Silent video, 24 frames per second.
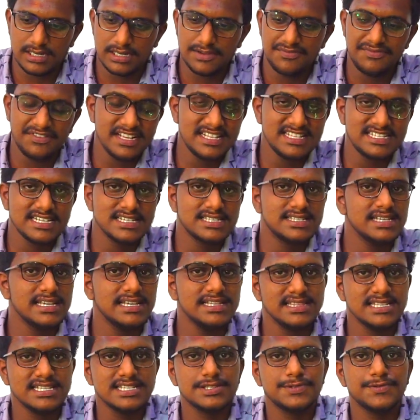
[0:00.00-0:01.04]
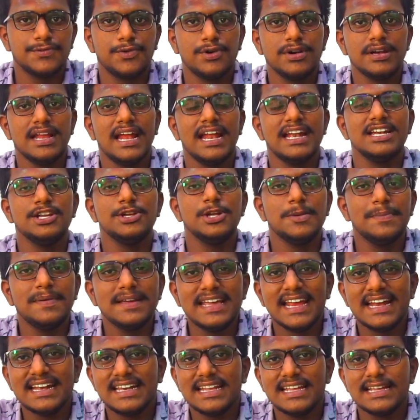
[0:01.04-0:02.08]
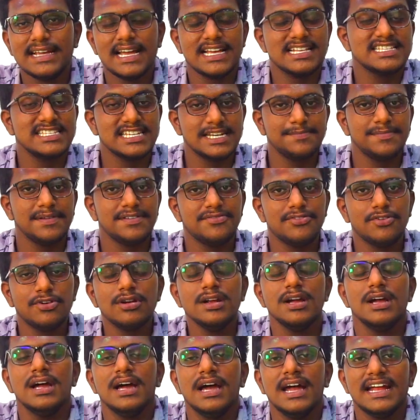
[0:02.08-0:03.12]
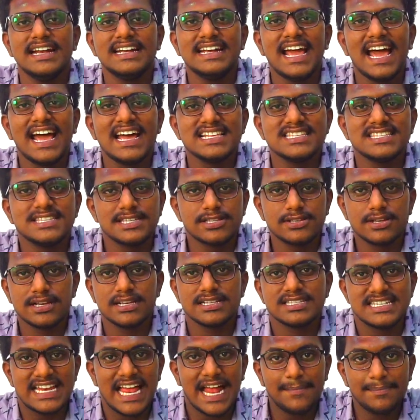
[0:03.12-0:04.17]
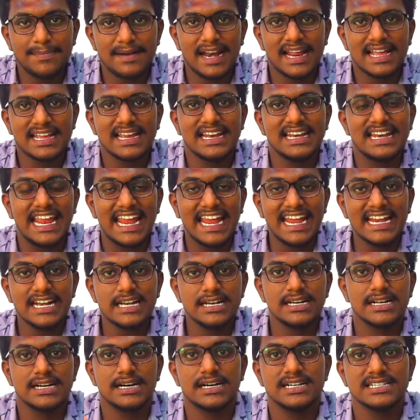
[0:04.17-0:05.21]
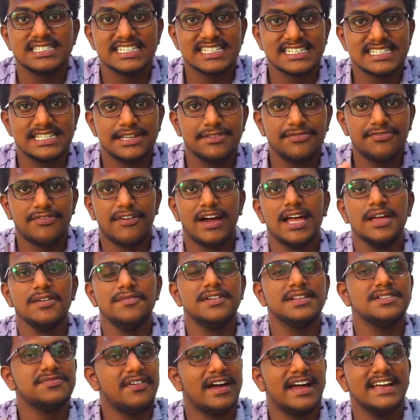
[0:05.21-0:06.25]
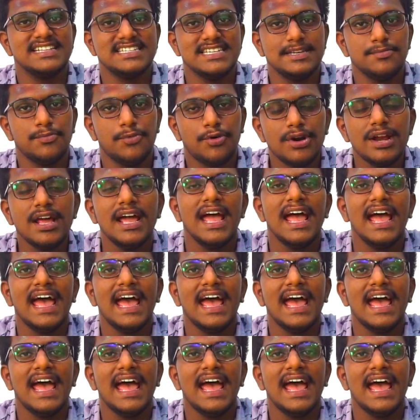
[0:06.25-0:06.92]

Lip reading: features in this phone, and you'll be getting, as I said before, it has Snapdragon 865 with 5G mode,